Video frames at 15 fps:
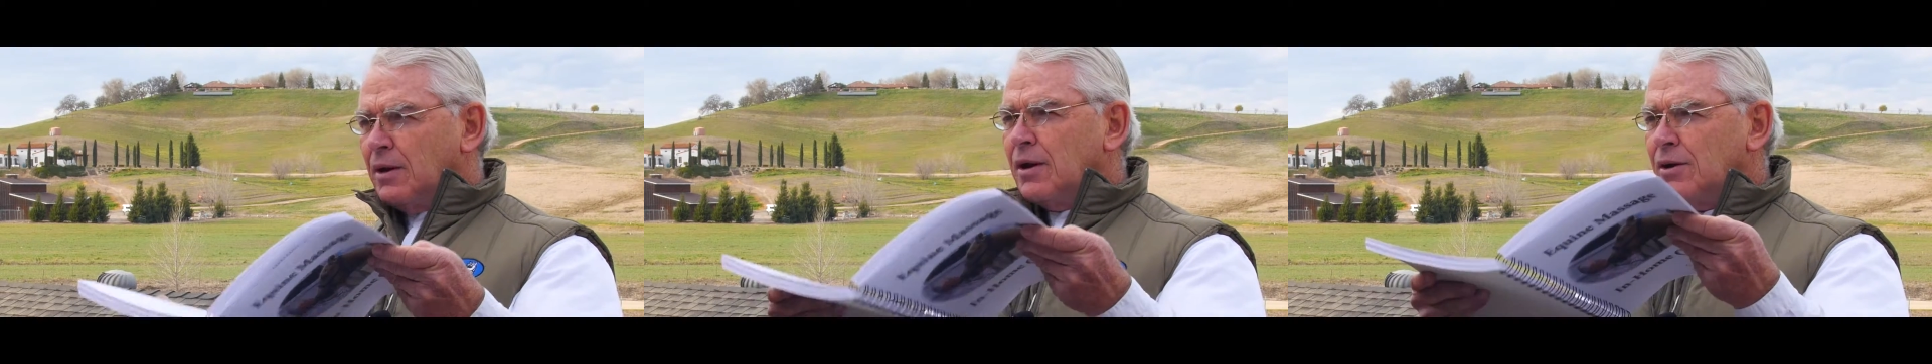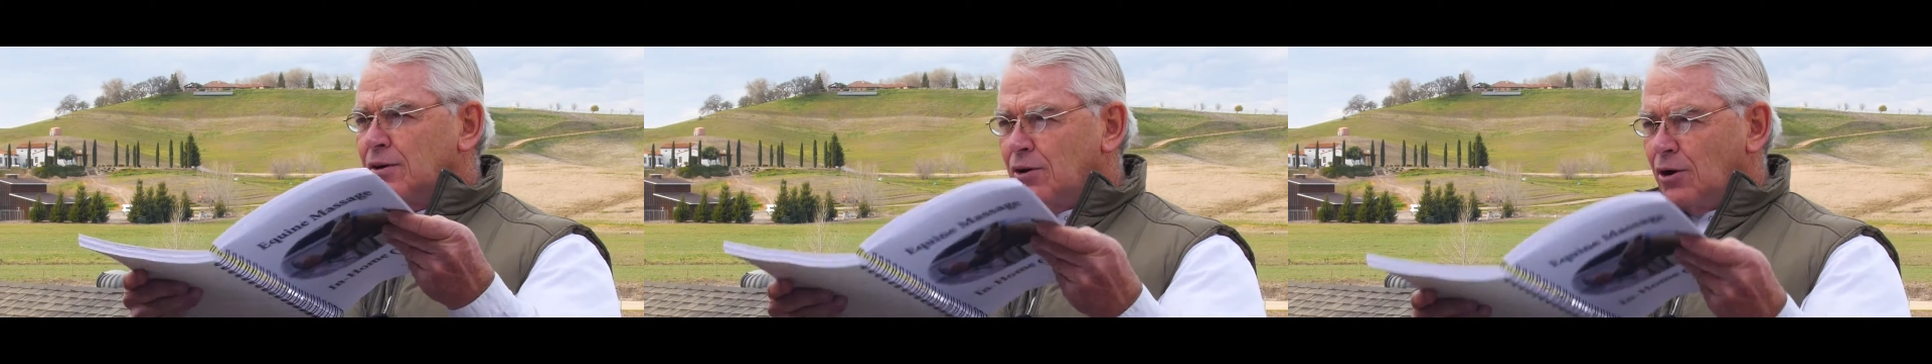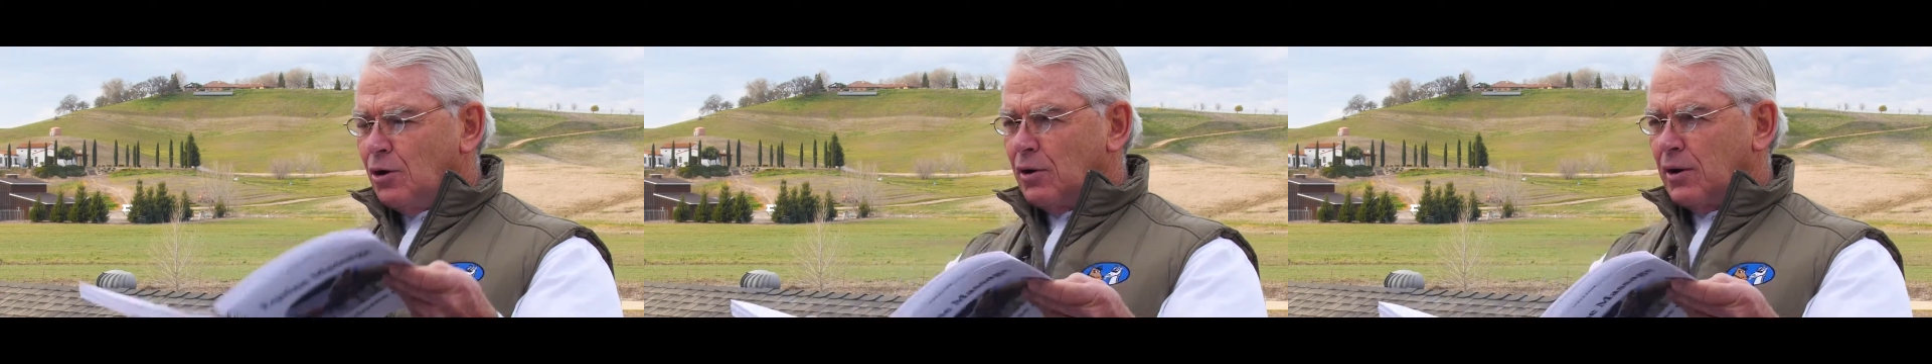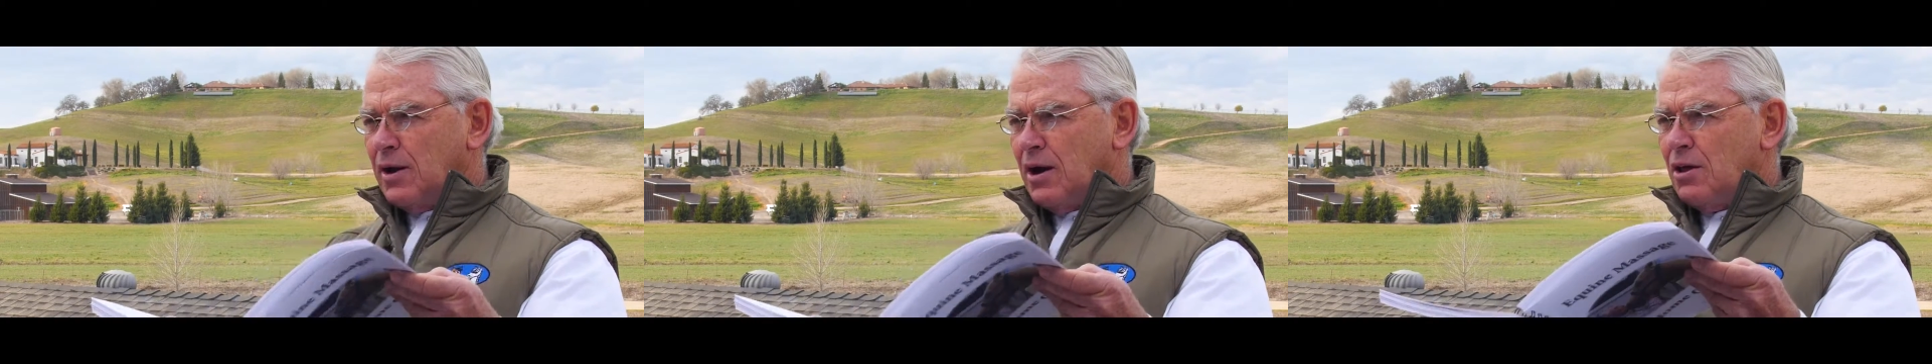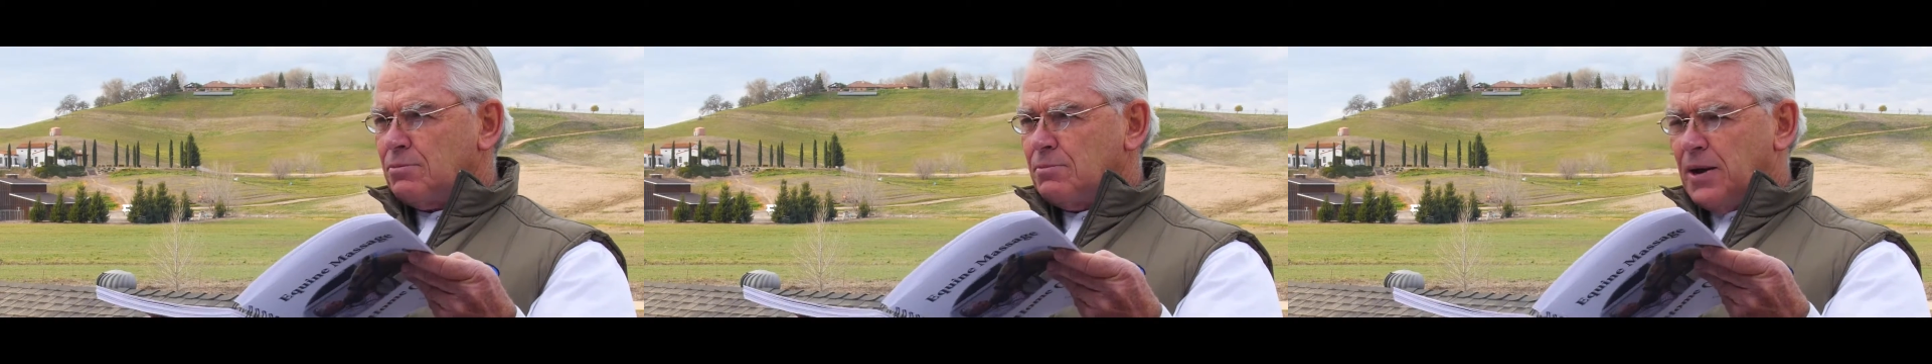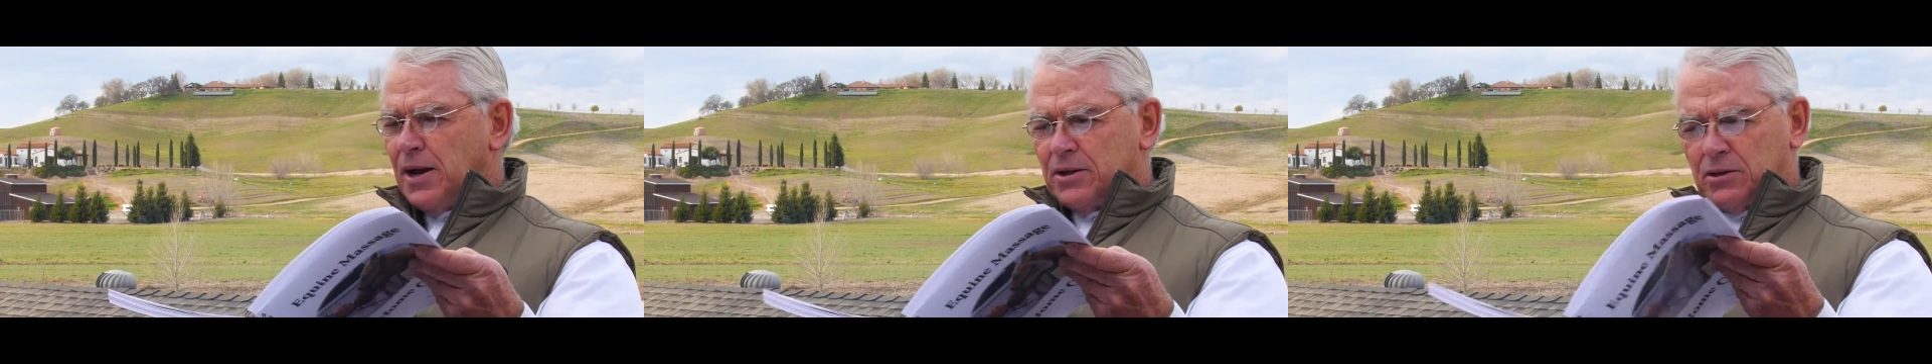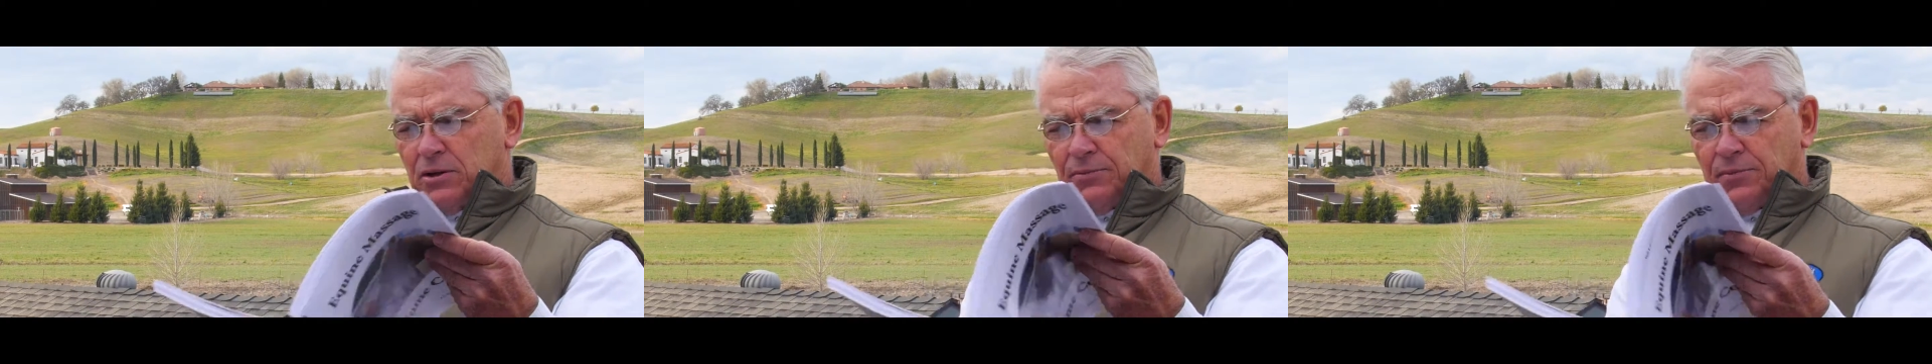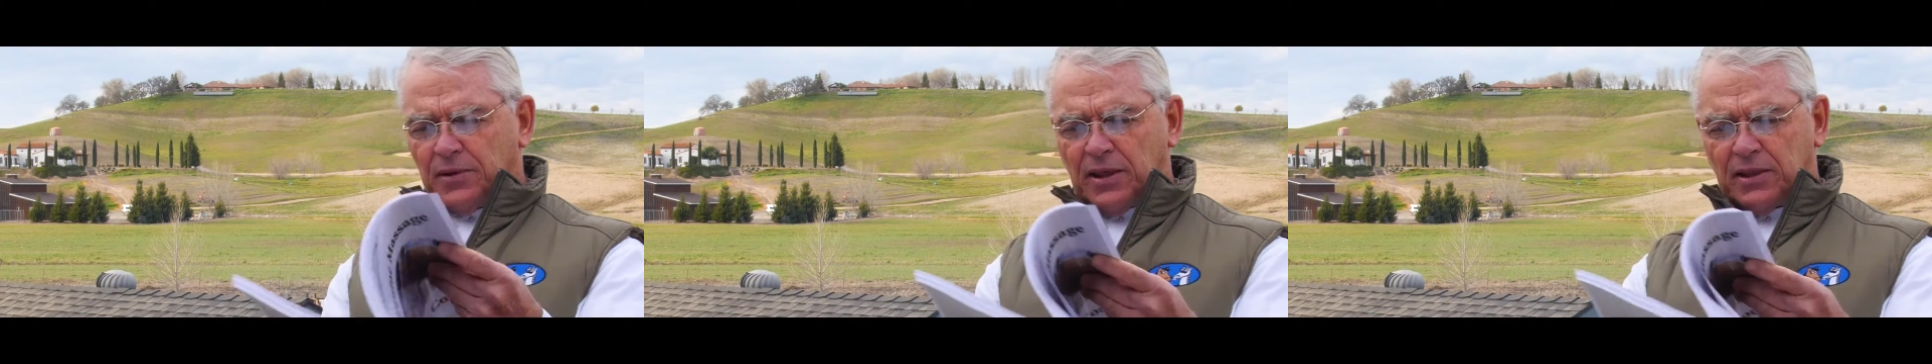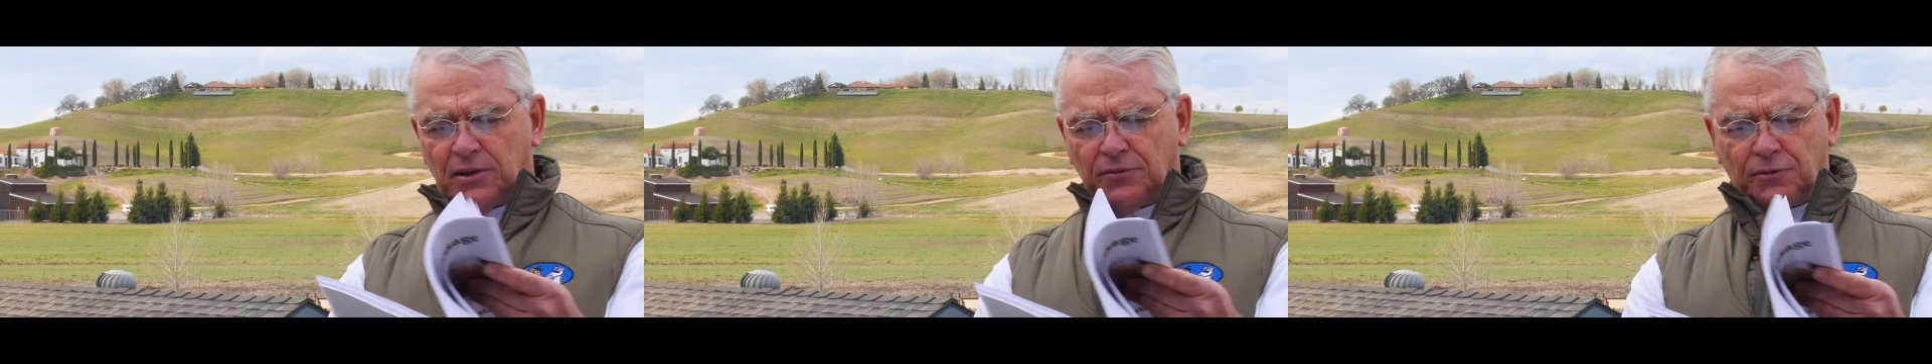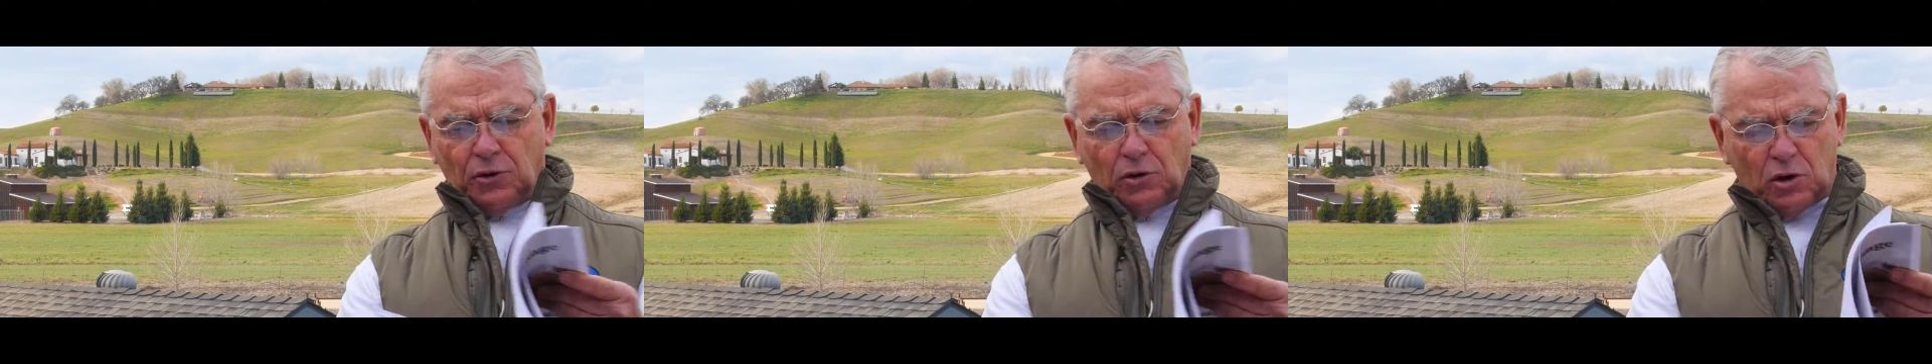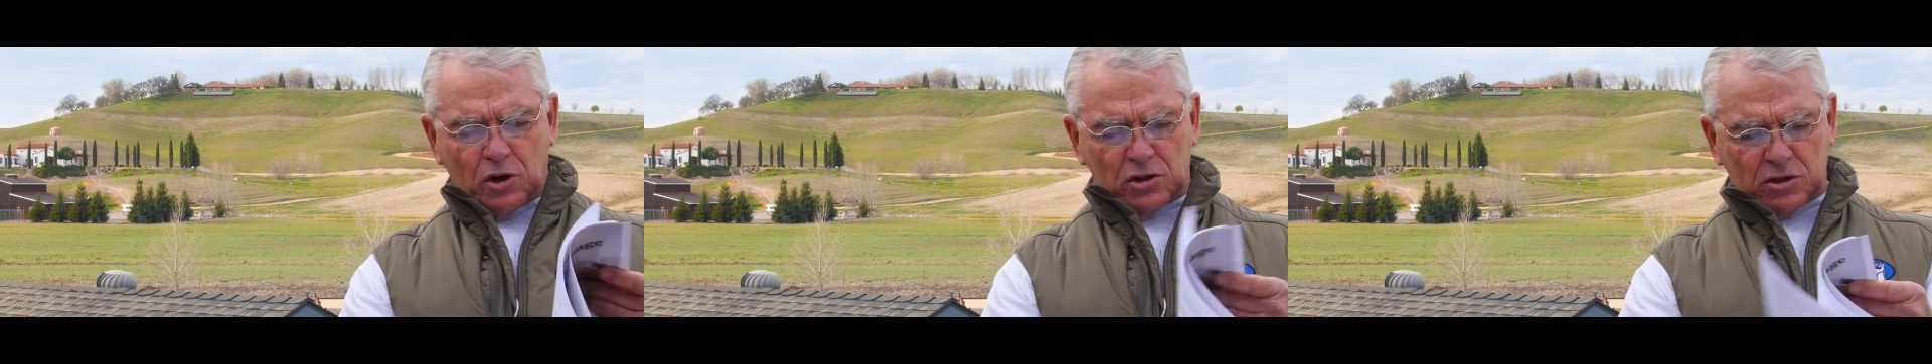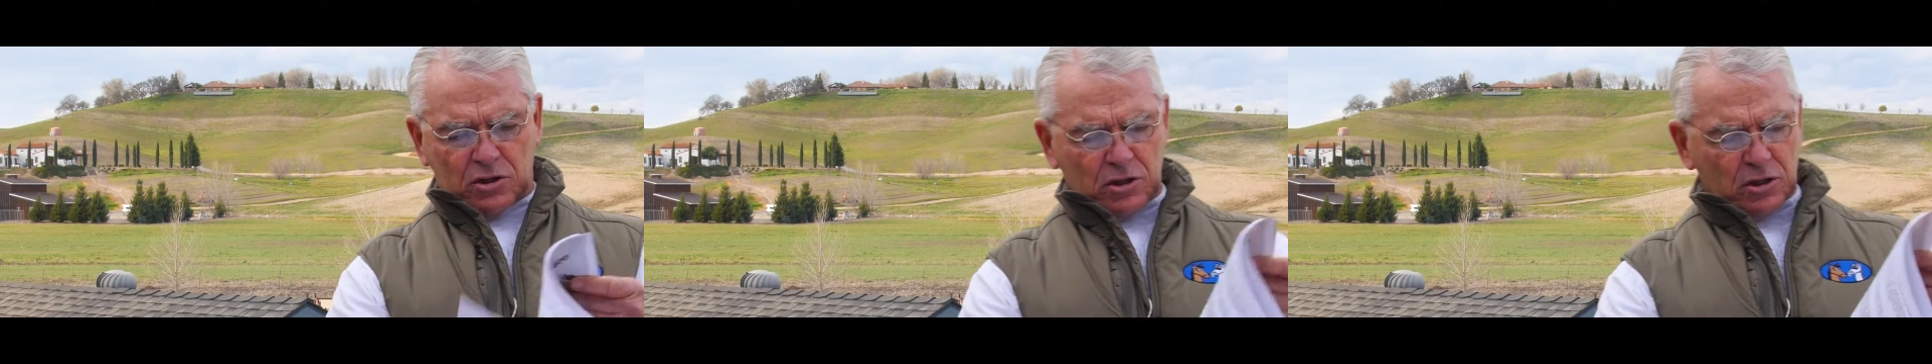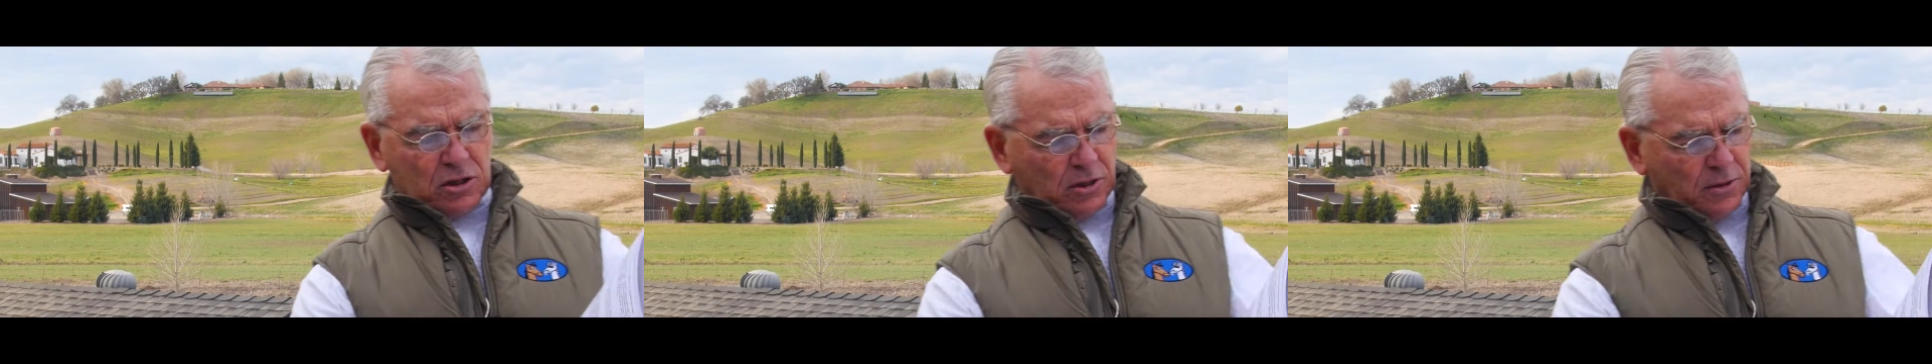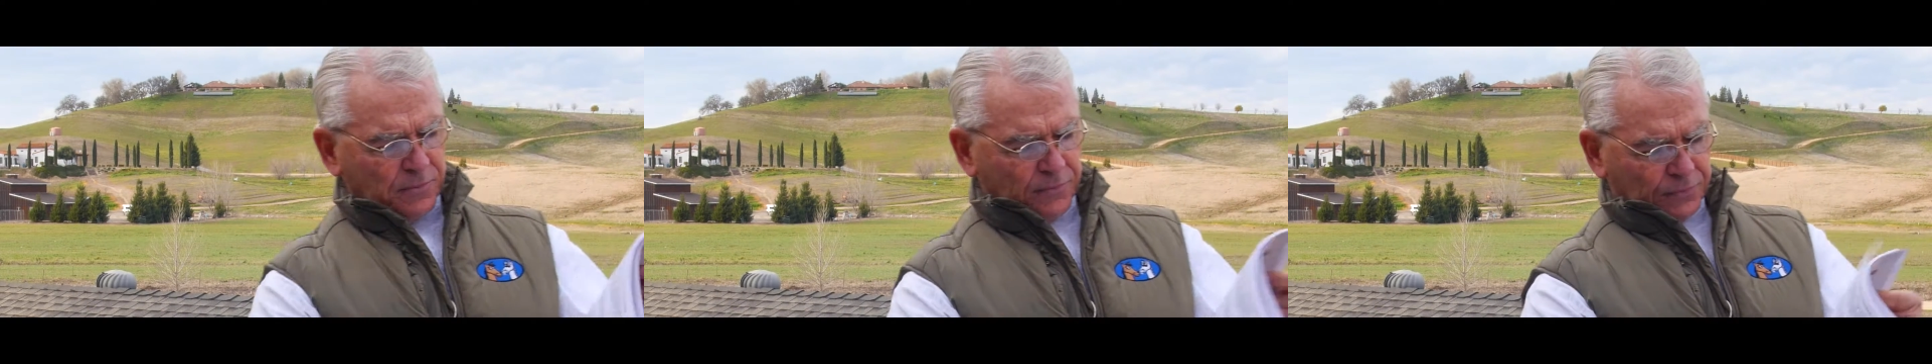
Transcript: your own health manual. And then for horses,